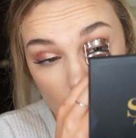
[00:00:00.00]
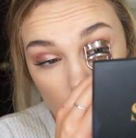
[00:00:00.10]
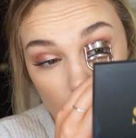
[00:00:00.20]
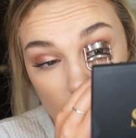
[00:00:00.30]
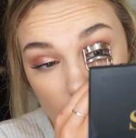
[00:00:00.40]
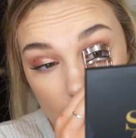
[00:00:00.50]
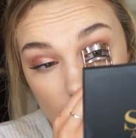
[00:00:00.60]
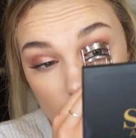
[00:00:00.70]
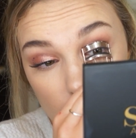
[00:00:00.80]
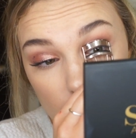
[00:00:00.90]
a
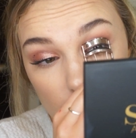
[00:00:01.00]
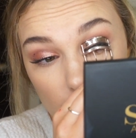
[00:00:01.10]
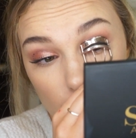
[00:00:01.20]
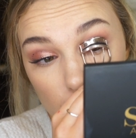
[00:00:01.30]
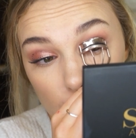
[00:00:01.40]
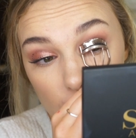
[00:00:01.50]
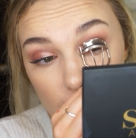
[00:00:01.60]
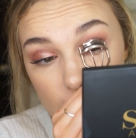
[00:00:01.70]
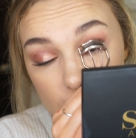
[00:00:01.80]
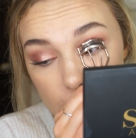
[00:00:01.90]
pain in the
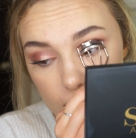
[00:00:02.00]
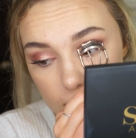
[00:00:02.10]
butt.